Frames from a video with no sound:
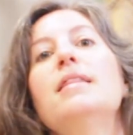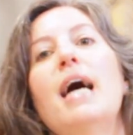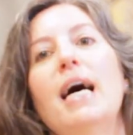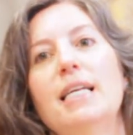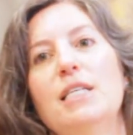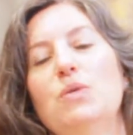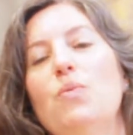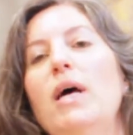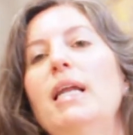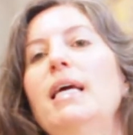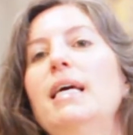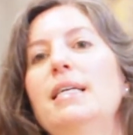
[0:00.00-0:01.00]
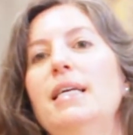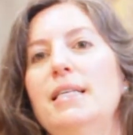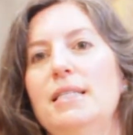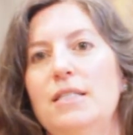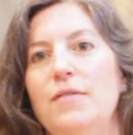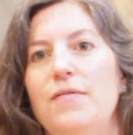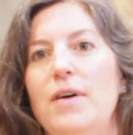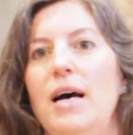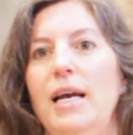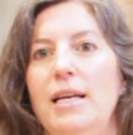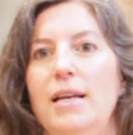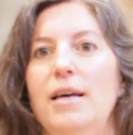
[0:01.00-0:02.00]
that is when it is
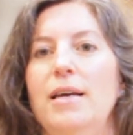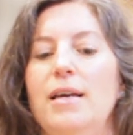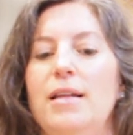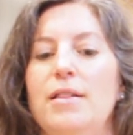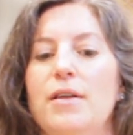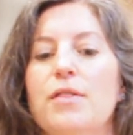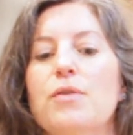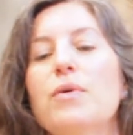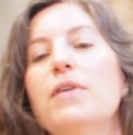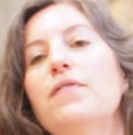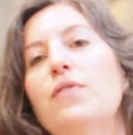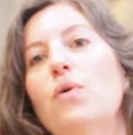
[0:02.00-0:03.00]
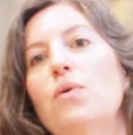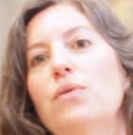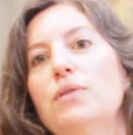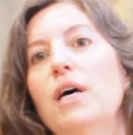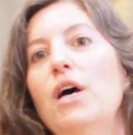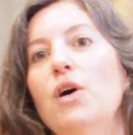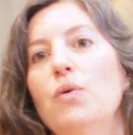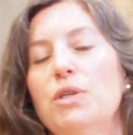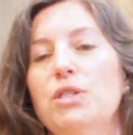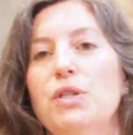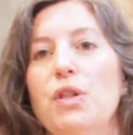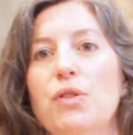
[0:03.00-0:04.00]
divine in the threefold,
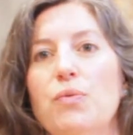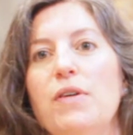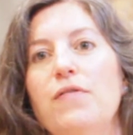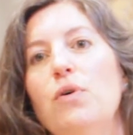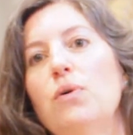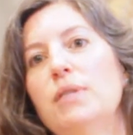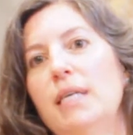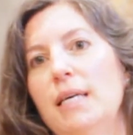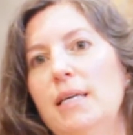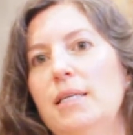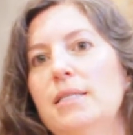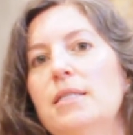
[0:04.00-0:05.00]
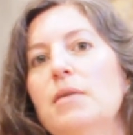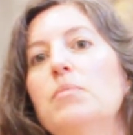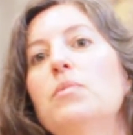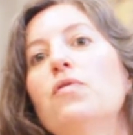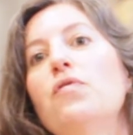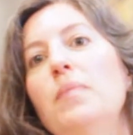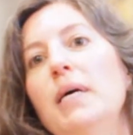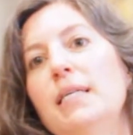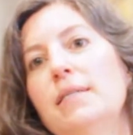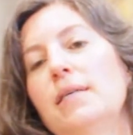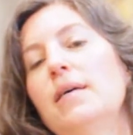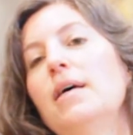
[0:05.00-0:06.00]
which the threefold is the
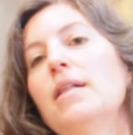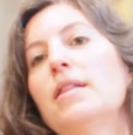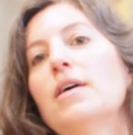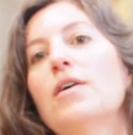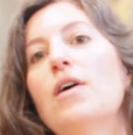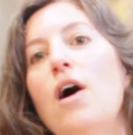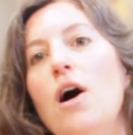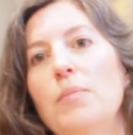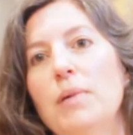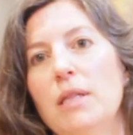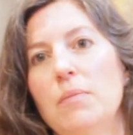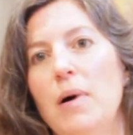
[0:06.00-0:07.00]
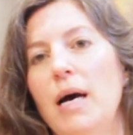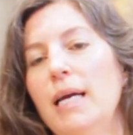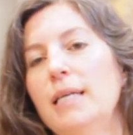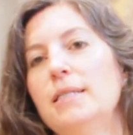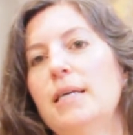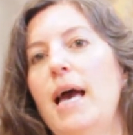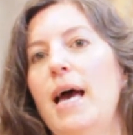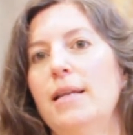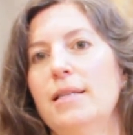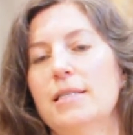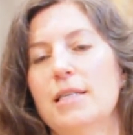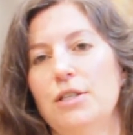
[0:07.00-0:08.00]
movement, the calming the mind,
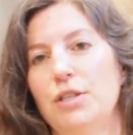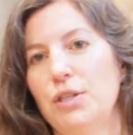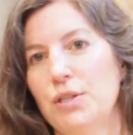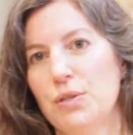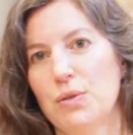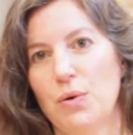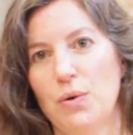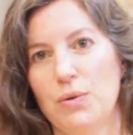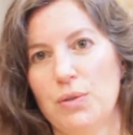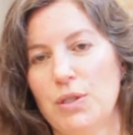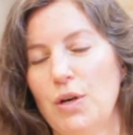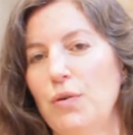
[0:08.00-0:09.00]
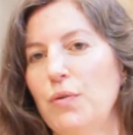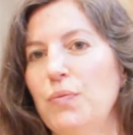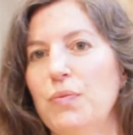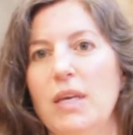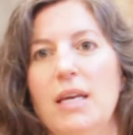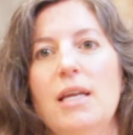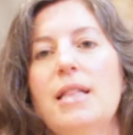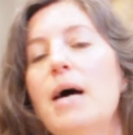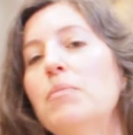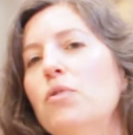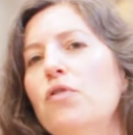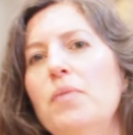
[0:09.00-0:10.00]
and the touching the soul. So getting
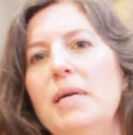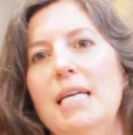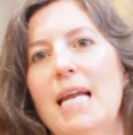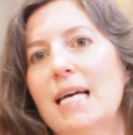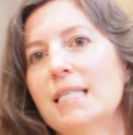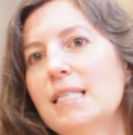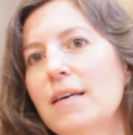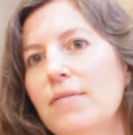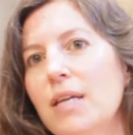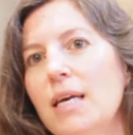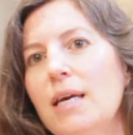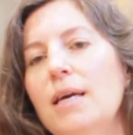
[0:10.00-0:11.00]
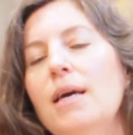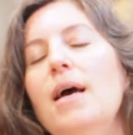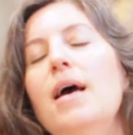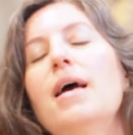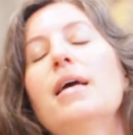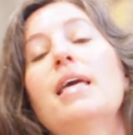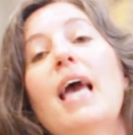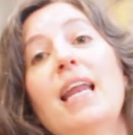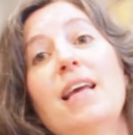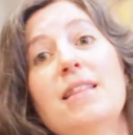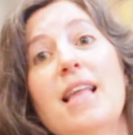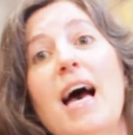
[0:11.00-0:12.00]
that movement and activity,
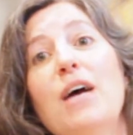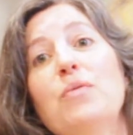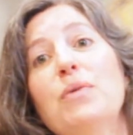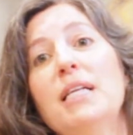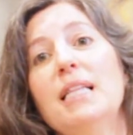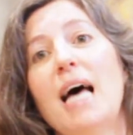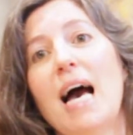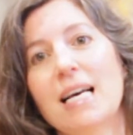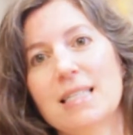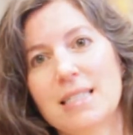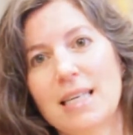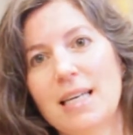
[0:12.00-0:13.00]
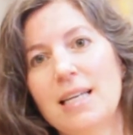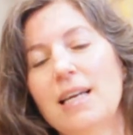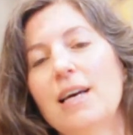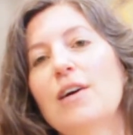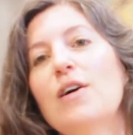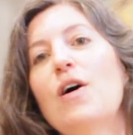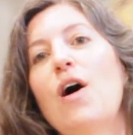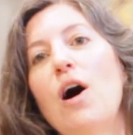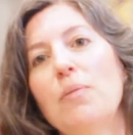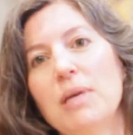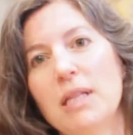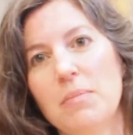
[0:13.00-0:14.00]
getting that relaxing,
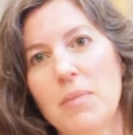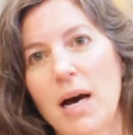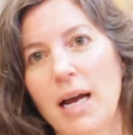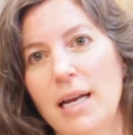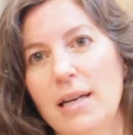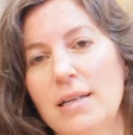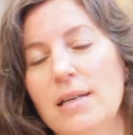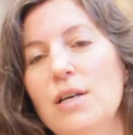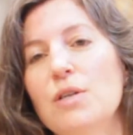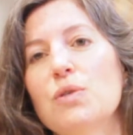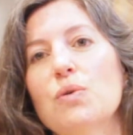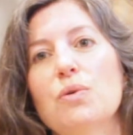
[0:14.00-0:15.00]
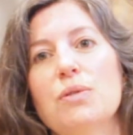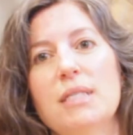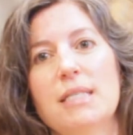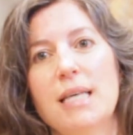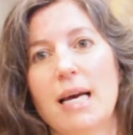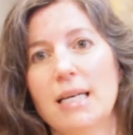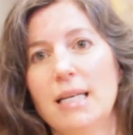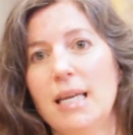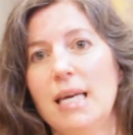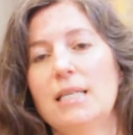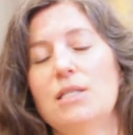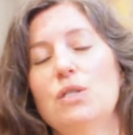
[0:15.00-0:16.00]
calming the mind, tools and
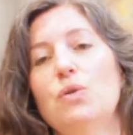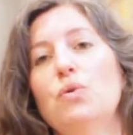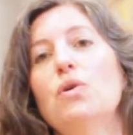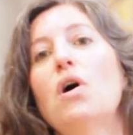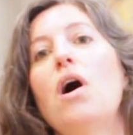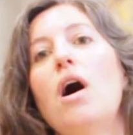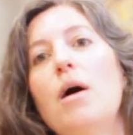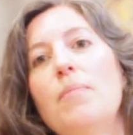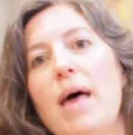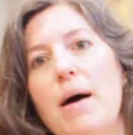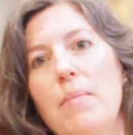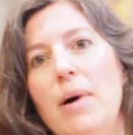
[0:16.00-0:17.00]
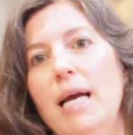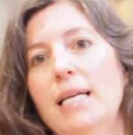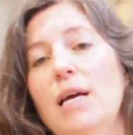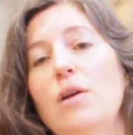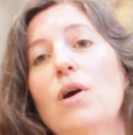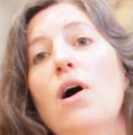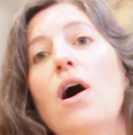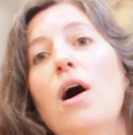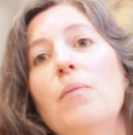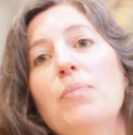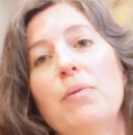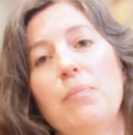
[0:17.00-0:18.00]
techniques to calm that mind and
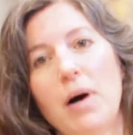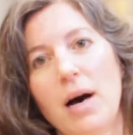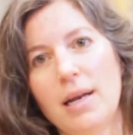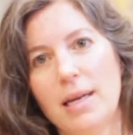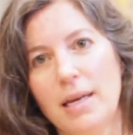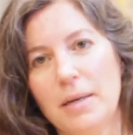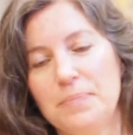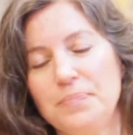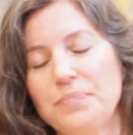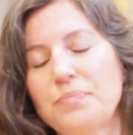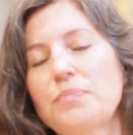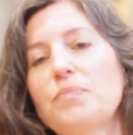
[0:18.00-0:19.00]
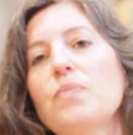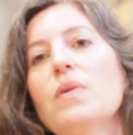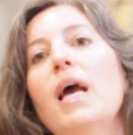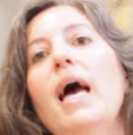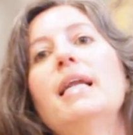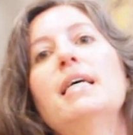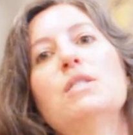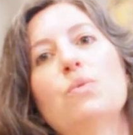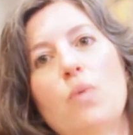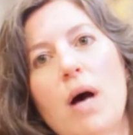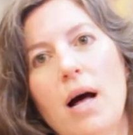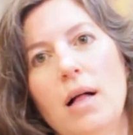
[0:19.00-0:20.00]
calm the body, and as
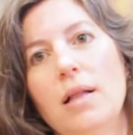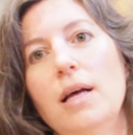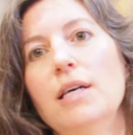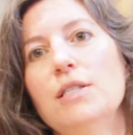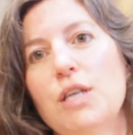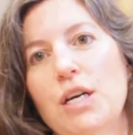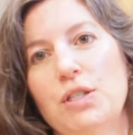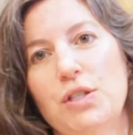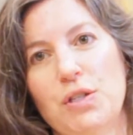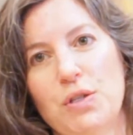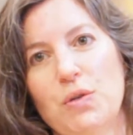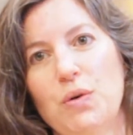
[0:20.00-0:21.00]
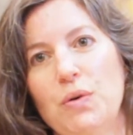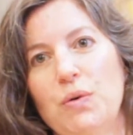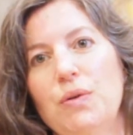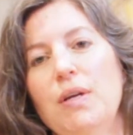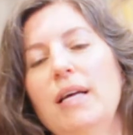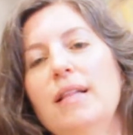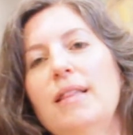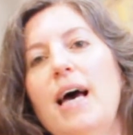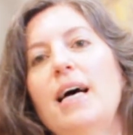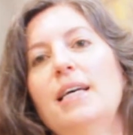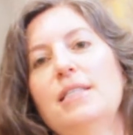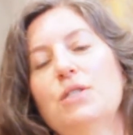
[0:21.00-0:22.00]
well touch the soul.
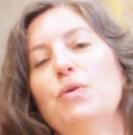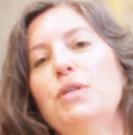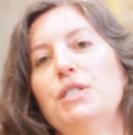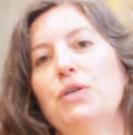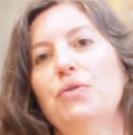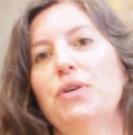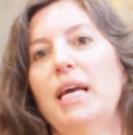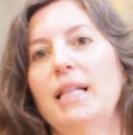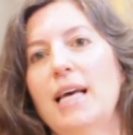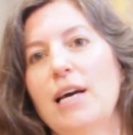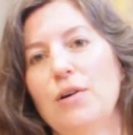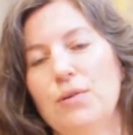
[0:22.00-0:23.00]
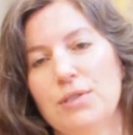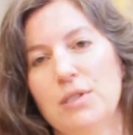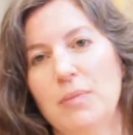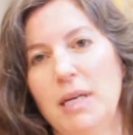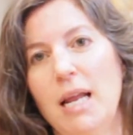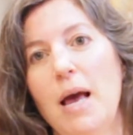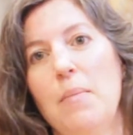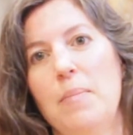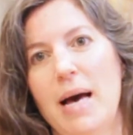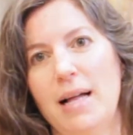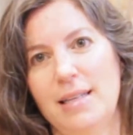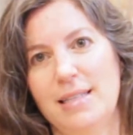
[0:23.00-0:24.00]
That is going to create that ultimate
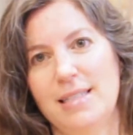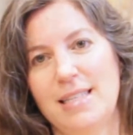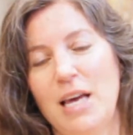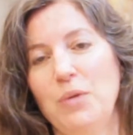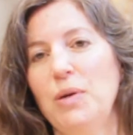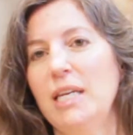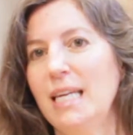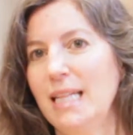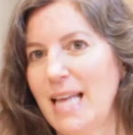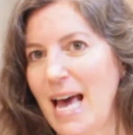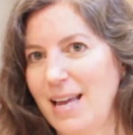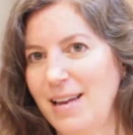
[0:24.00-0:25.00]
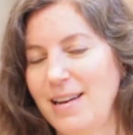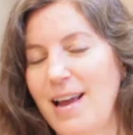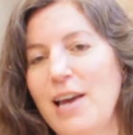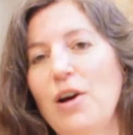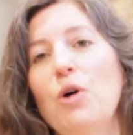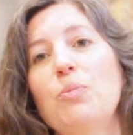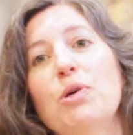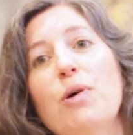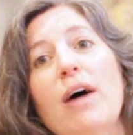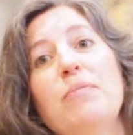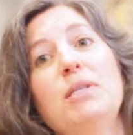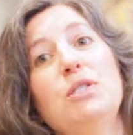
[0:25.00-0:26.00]
balance, and we need that. And I hope you
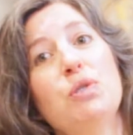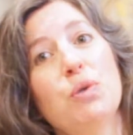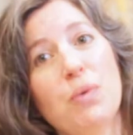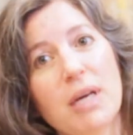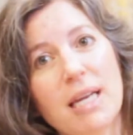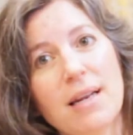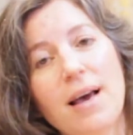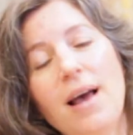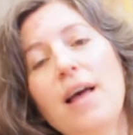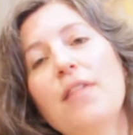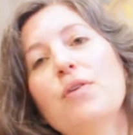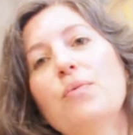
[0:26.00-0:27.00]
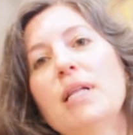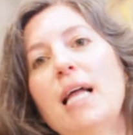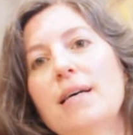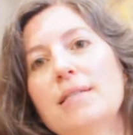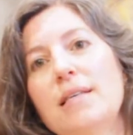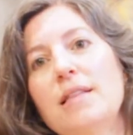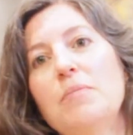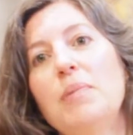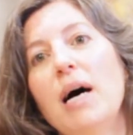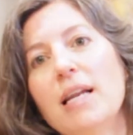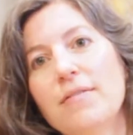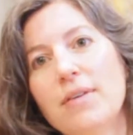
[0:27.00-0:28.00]
have been doing the relaxing the
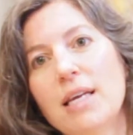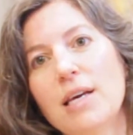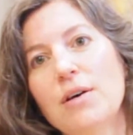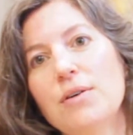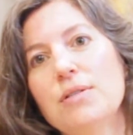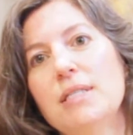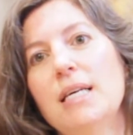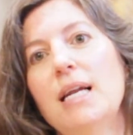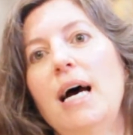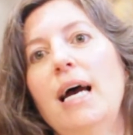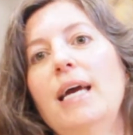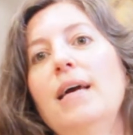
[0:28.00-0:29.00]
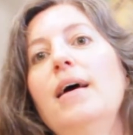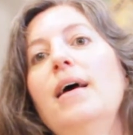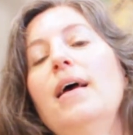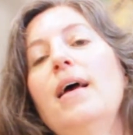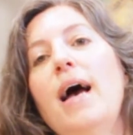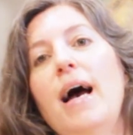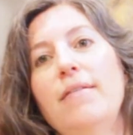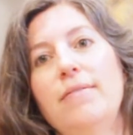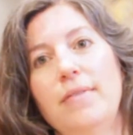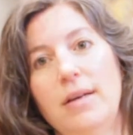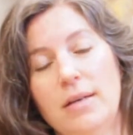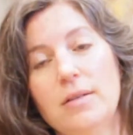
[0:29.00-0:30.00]
body videos that I have
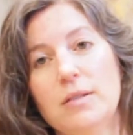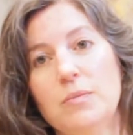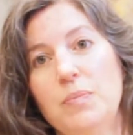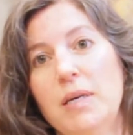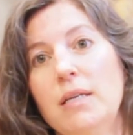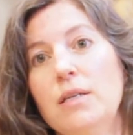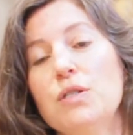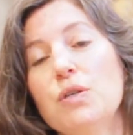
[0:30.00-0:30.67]
been